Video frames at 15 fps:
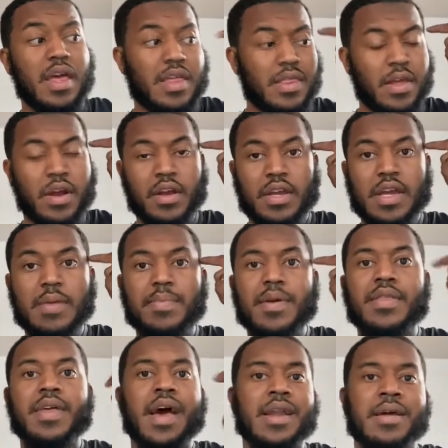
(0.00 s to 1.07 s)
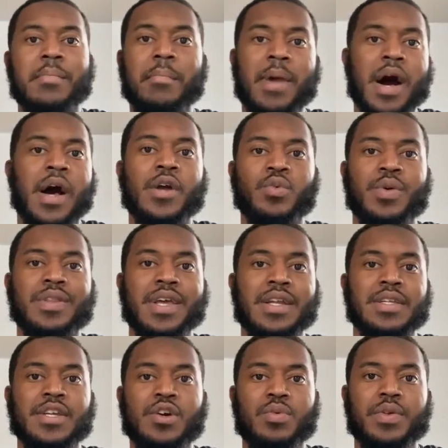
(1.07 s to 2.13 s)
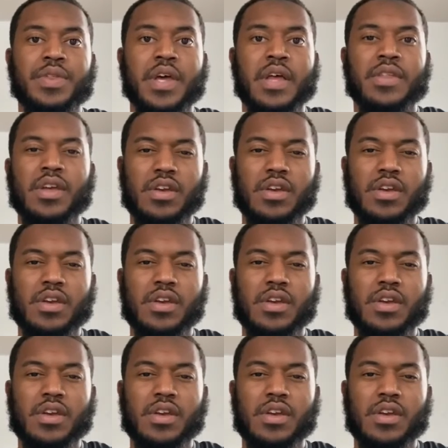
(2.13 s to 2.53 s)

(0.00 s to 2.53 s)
they're keeping that in mind when they deal with that.